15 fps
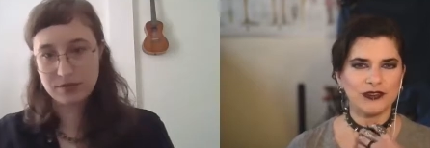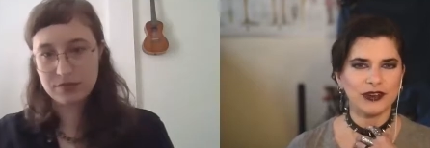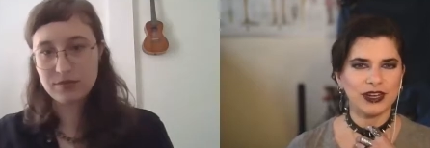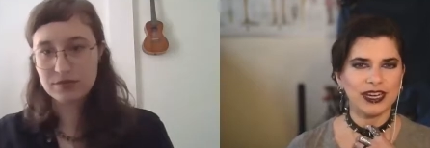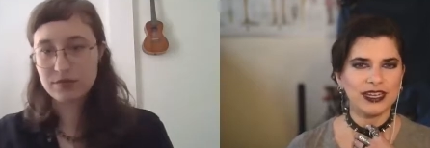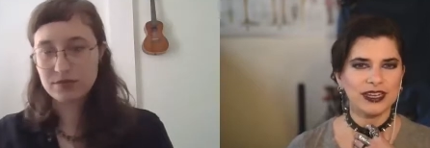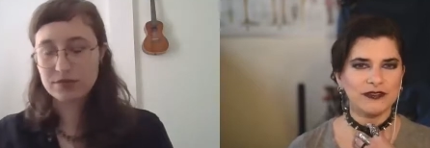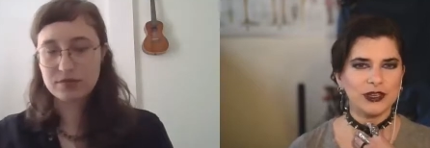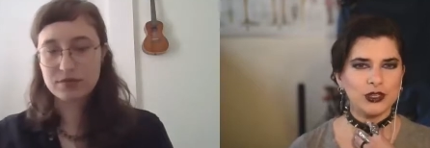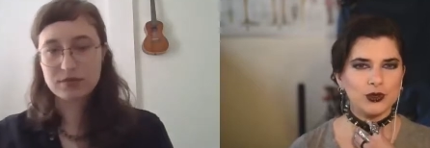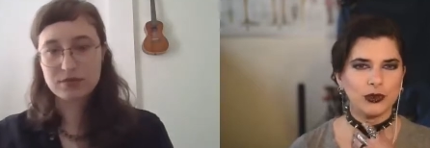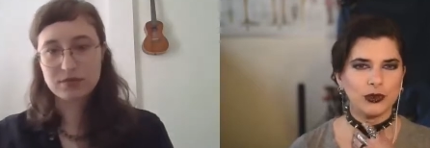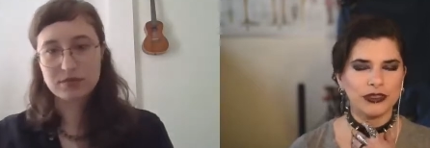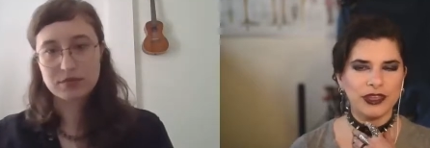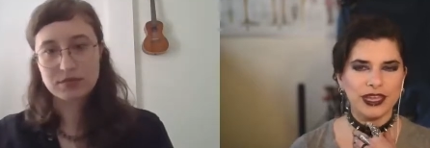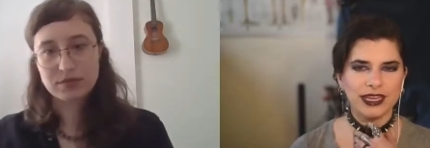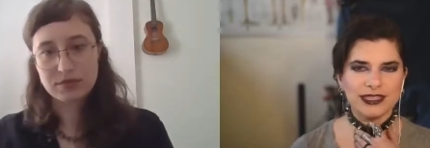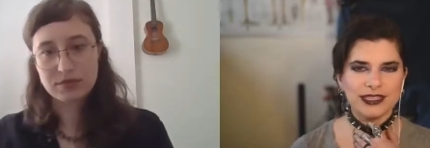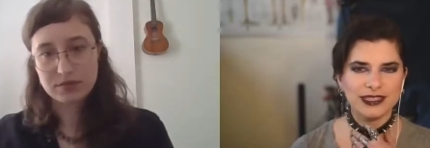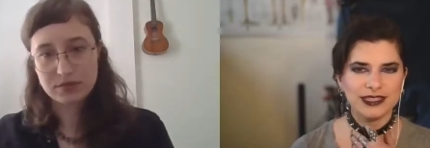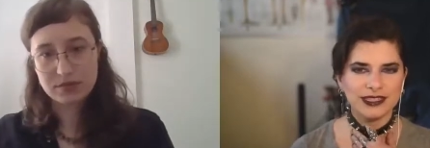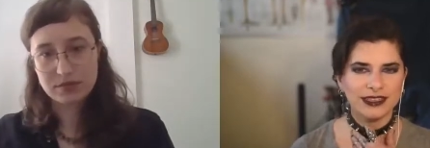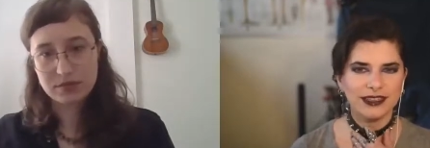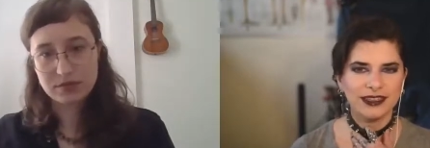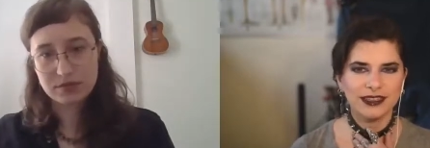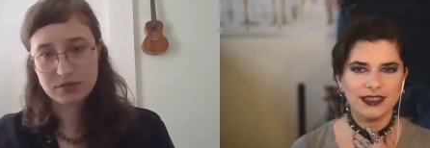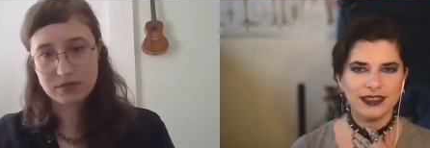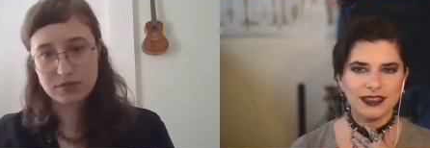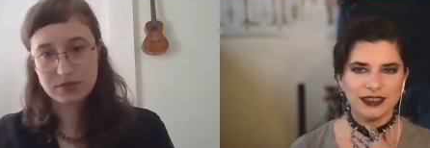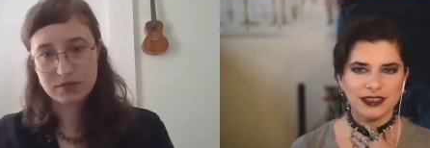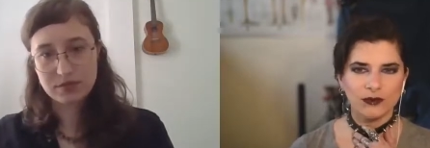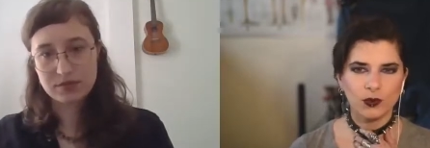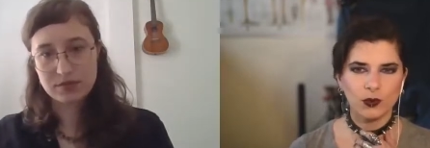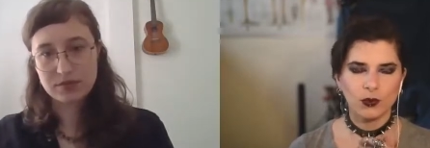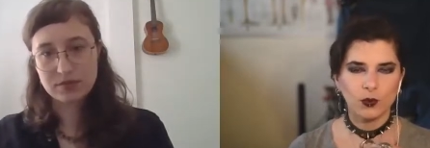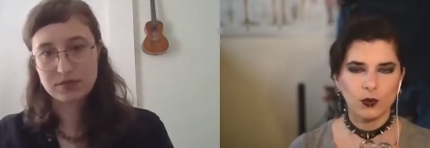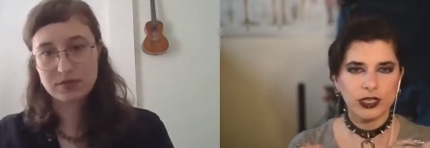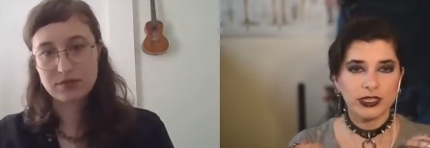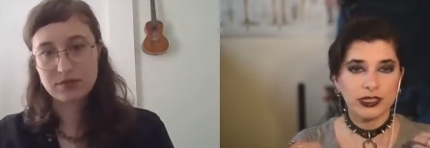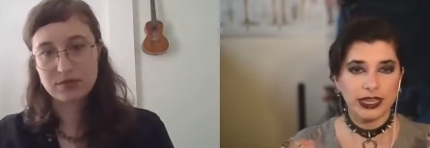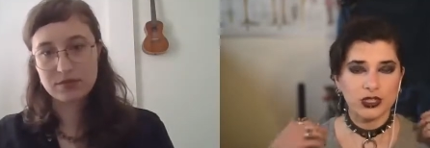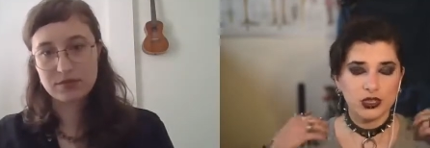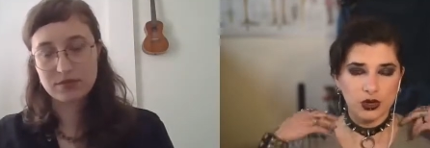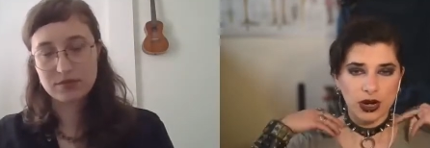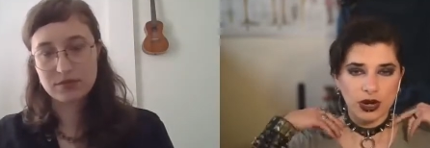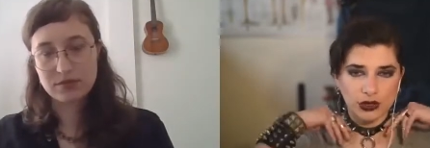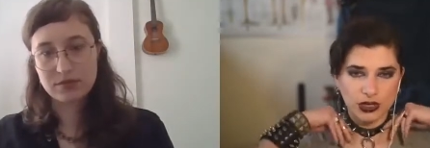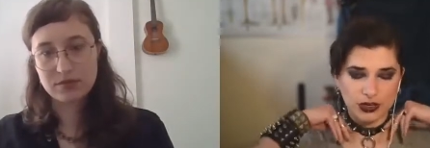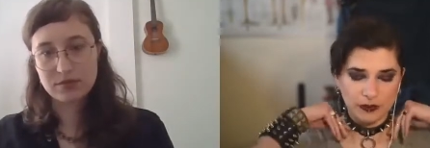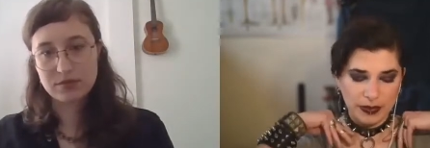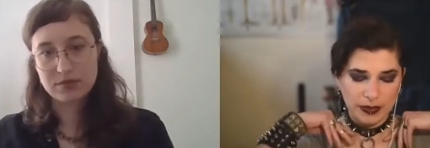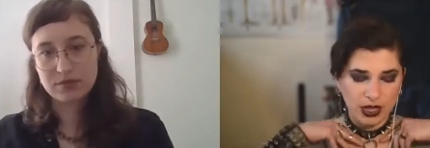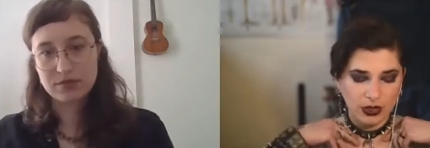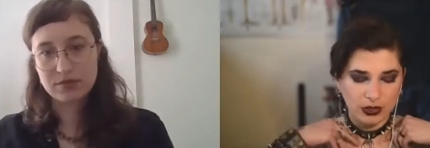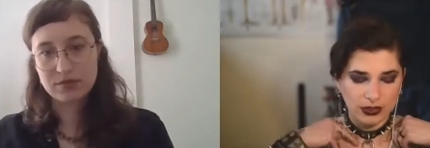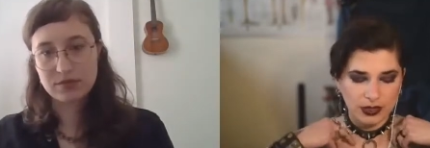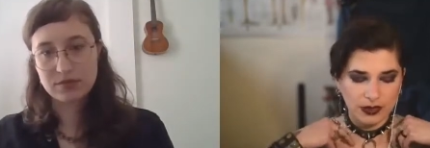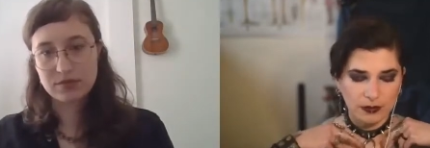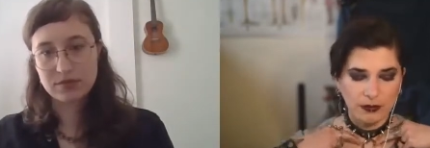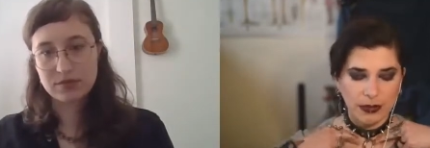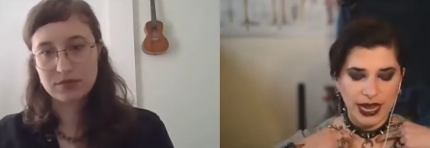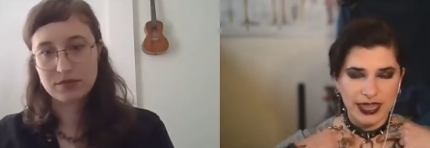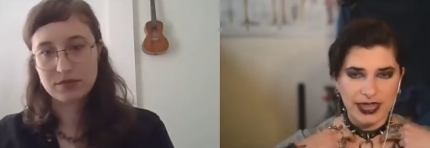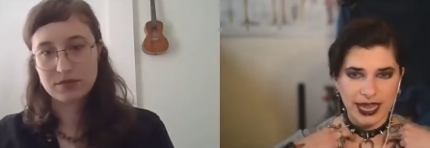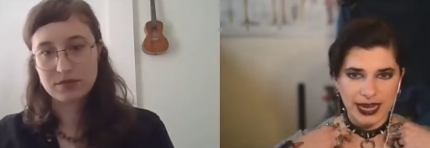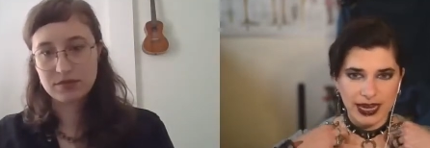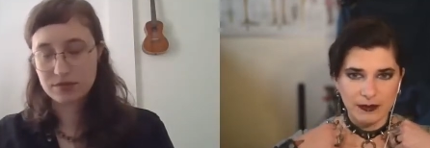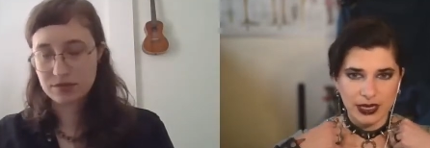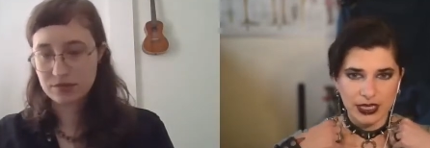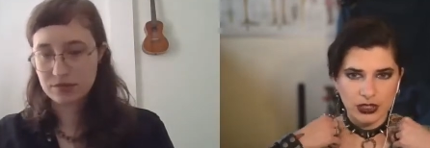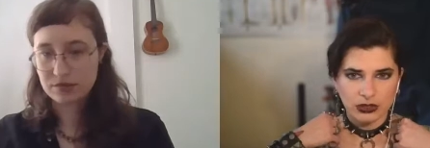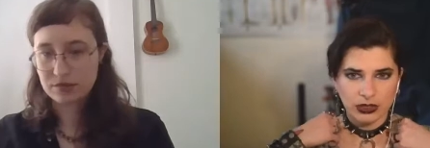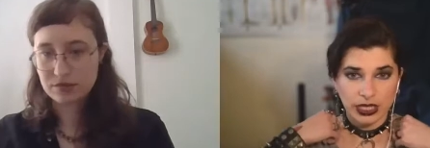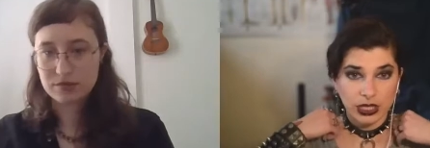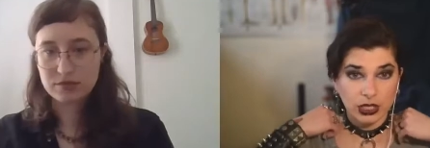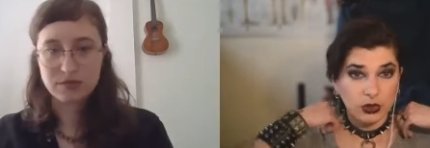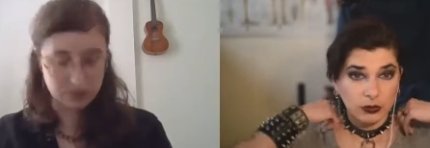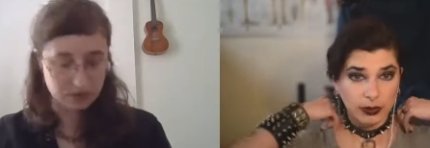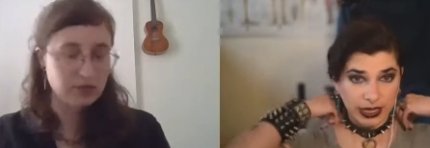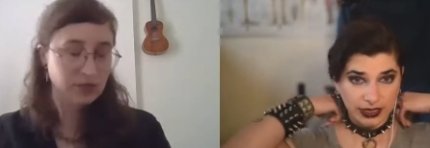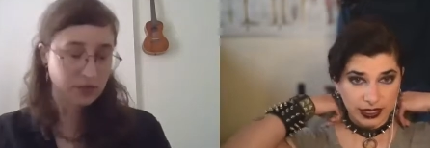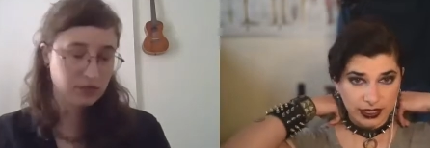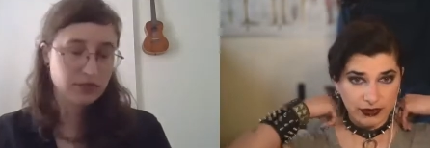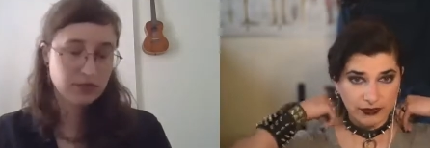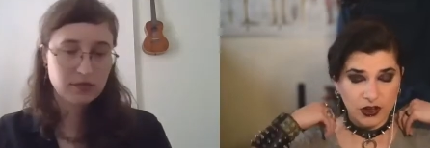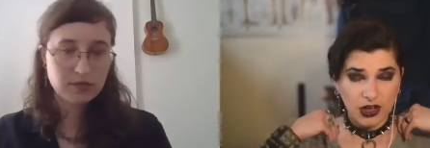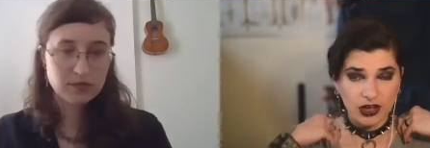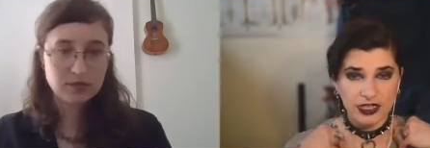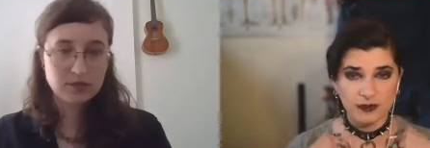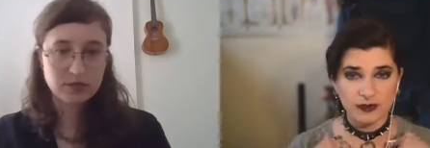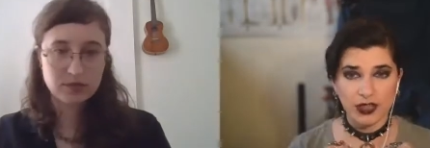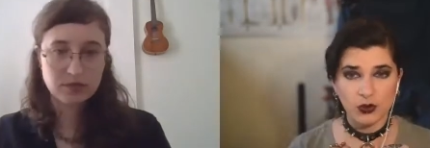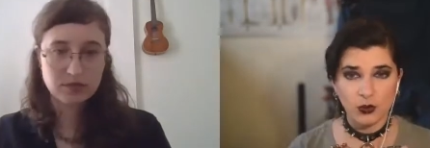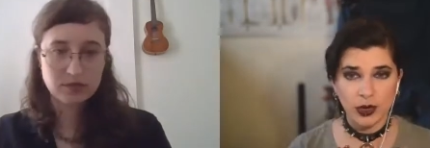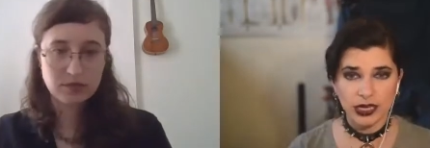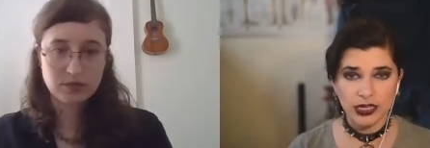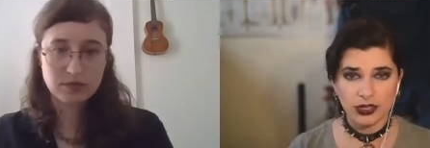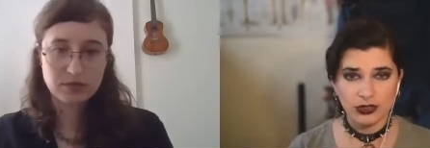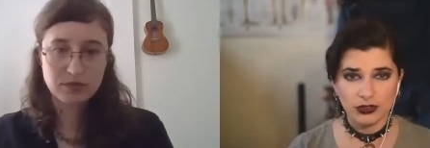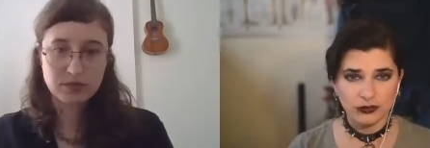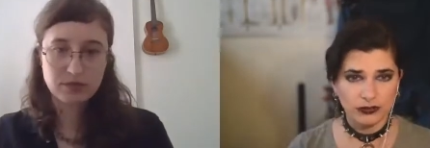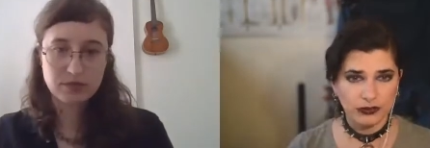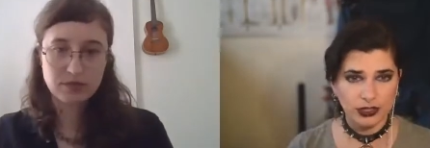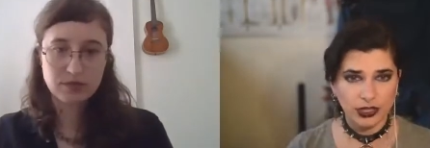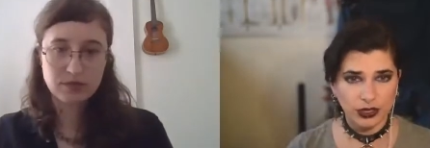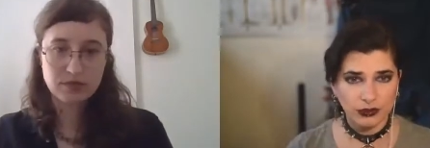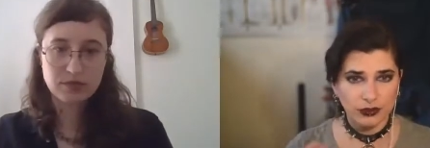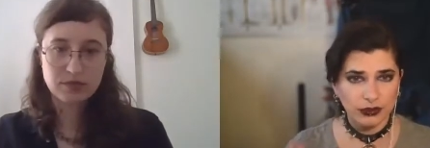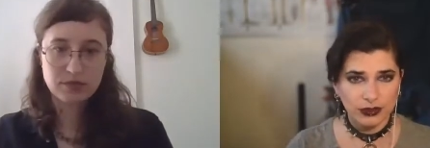Speaker 1: if an individual thinks was like drawn or compelled by that image or like you know by like the vase by the window you know